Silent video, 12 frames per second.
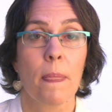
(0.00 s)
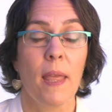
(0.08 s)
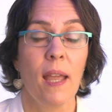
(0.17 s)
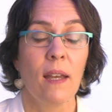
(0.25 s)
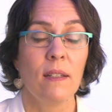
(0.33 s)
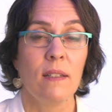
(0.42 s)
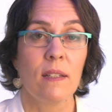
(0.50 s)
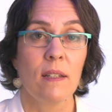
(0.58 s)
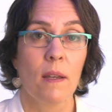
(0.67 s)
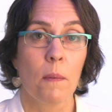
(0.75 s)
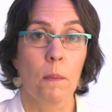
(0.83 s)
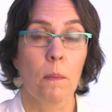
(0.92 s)
And
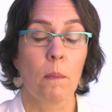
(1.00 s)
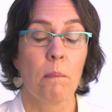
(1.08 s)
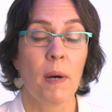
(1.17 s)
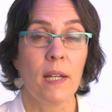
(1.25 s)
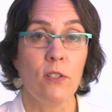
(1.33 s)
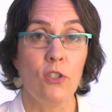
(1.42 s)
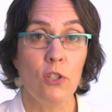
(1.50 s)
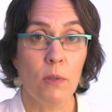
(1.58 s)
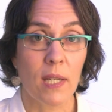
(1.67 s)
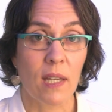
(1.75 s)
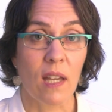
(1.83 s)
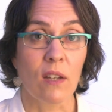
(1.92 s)
by
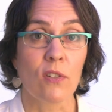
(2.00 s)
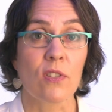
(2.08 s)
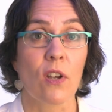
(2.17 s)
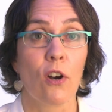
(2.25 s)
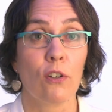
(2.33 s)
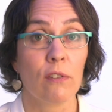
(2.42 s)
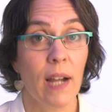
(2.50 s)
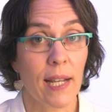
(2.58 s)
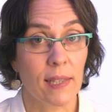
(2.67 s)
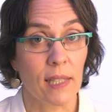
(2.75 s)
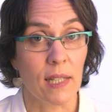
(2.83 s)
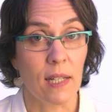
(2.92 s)
doing Kegels
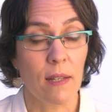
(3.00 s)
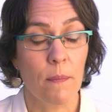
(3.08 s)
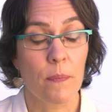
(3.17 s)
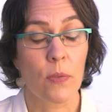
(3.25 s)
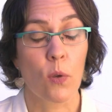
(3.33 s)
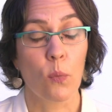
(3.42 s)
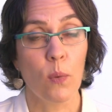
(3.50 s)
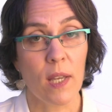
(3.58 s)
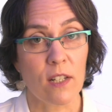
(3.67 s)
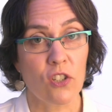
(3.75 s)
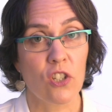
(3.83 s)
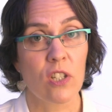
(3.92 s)
correctly,
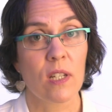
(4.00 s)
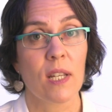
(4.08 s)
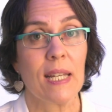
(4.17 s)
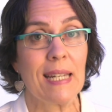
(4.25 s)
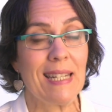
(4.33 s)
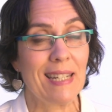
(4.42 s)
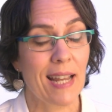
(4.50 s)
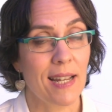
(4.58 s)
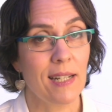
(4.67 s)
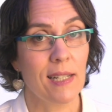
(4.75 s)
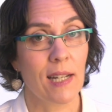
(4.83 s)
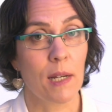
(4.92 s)
which
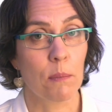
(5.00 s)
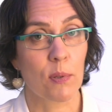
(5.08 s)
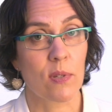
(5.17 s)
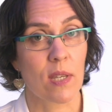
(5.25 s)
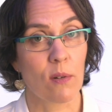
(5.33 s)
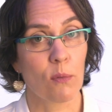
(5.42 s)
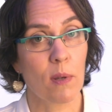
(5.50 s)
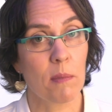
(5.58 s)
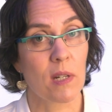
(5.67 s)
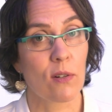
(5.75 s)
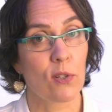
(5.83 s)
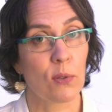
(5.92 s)
99% of
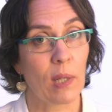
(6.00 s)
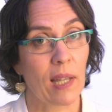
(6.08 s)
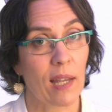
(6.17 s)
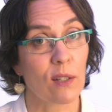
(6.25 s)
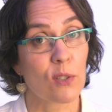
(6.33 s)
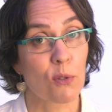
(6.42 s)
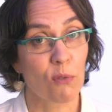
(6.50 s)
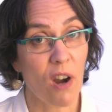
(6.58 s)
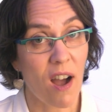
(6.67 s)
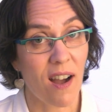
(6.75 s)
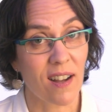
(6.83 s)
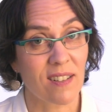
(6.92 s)
women are doing Kegels
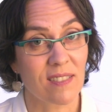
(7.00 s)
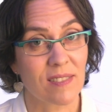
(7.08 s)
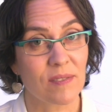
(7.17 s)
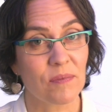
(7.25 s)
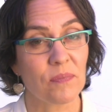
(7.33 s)
wrong,